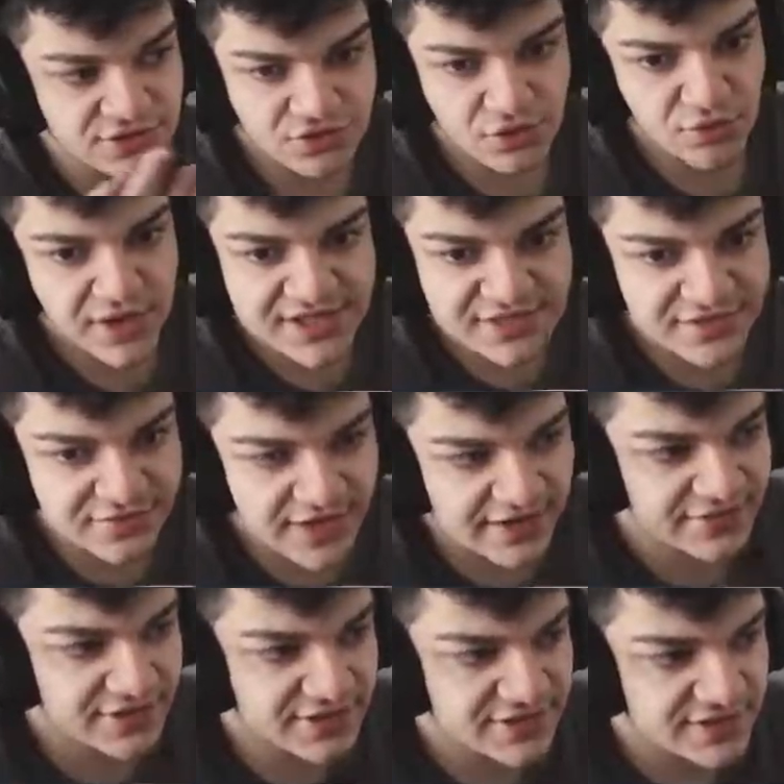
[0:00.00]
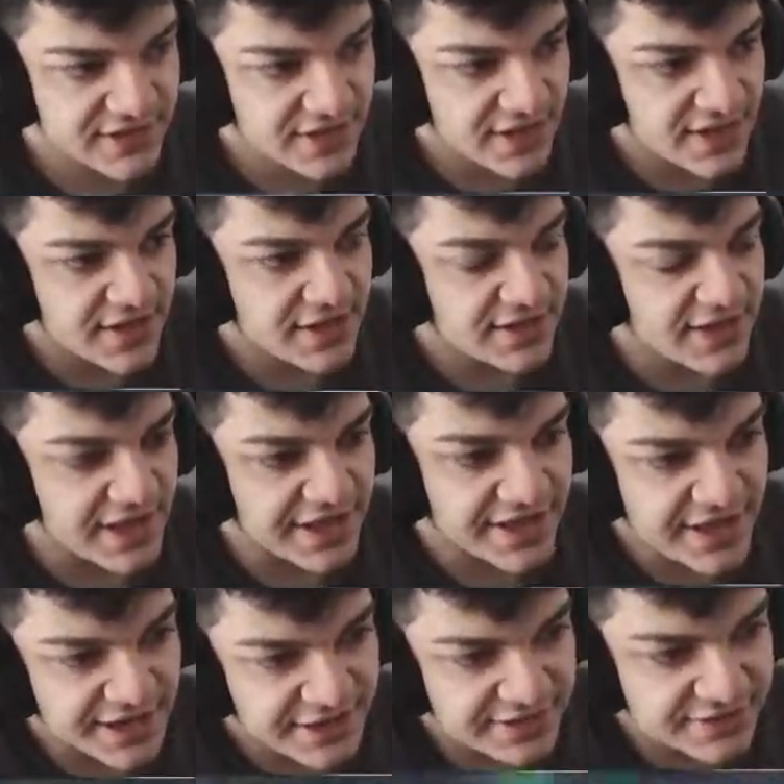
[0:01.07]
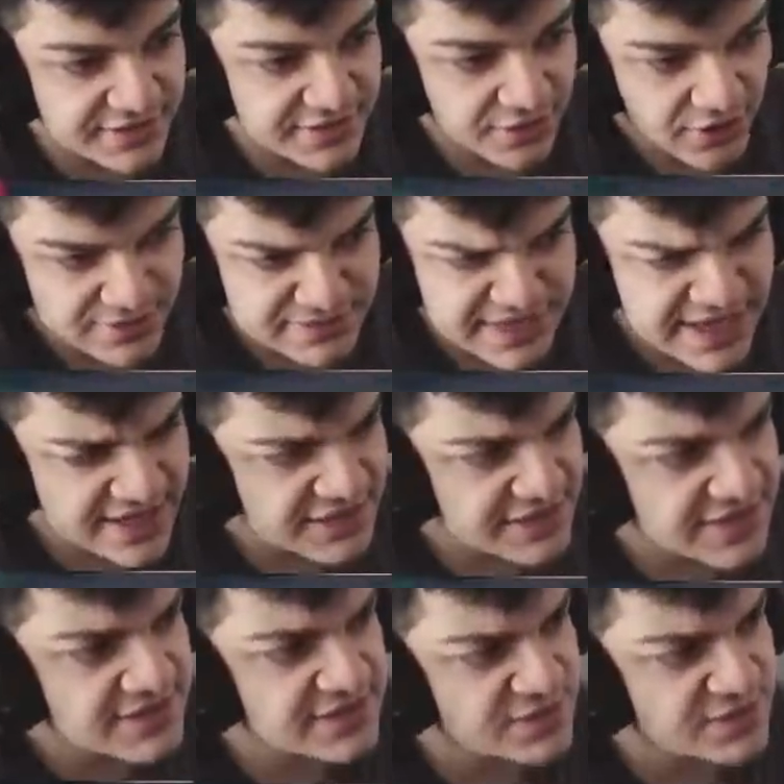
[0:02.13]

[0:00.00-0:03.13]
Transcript: way I survive this. And then, you know, I tank these, you